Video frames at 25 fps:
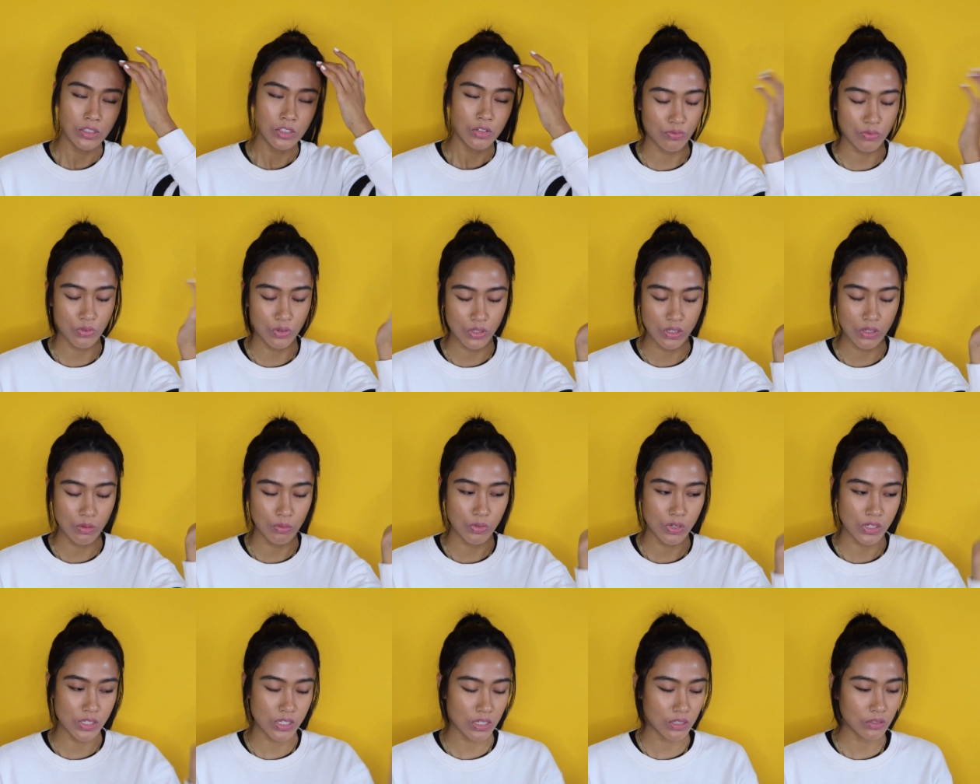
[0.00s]
for some
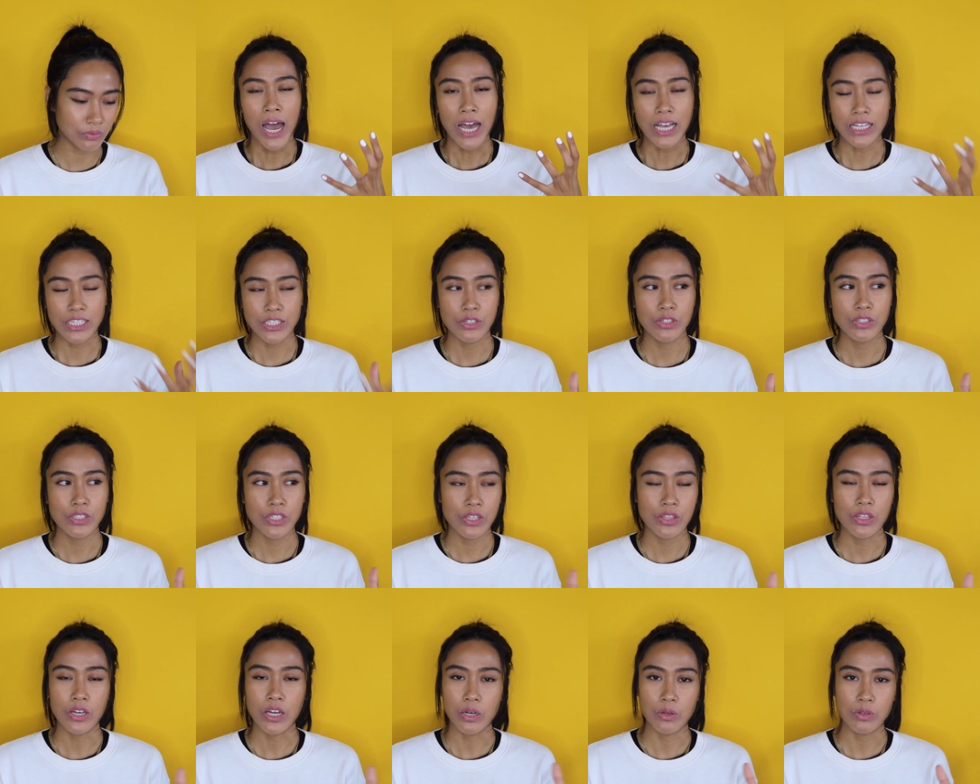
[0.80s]
reason. I
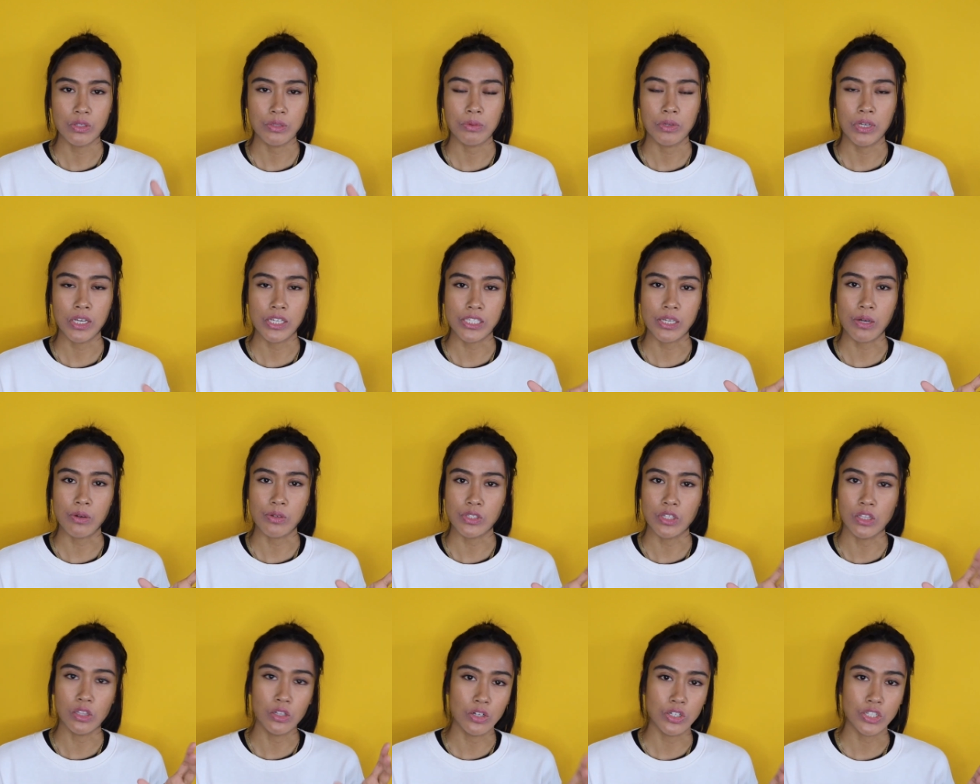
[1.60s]
seriously thought it was because I
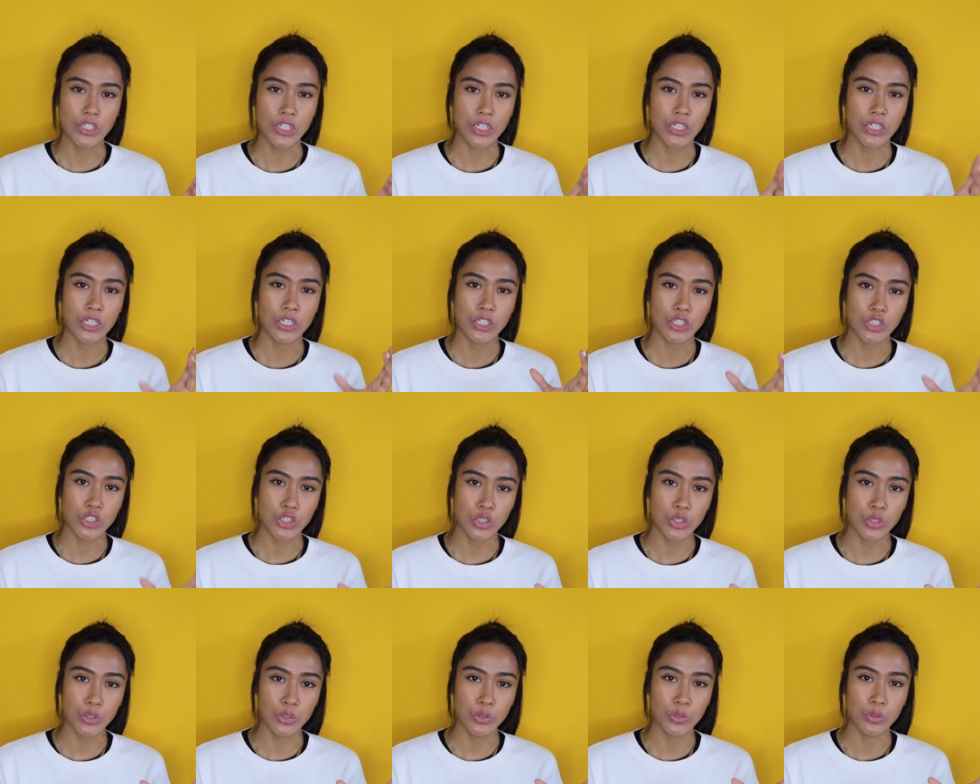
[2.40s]
was allergic
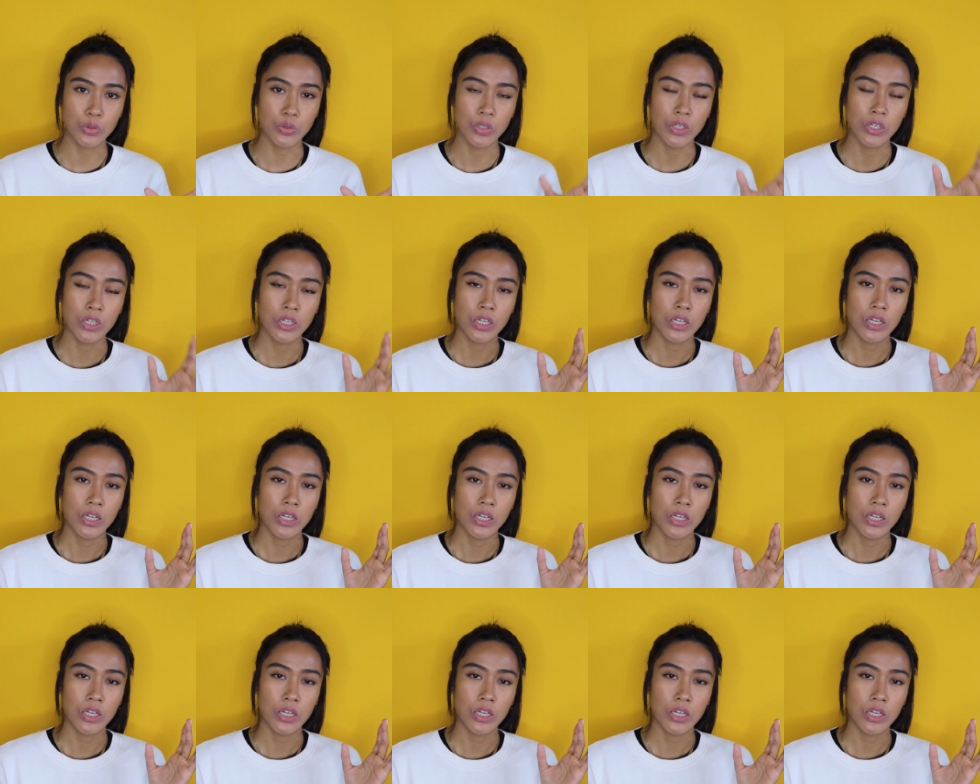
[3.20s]
to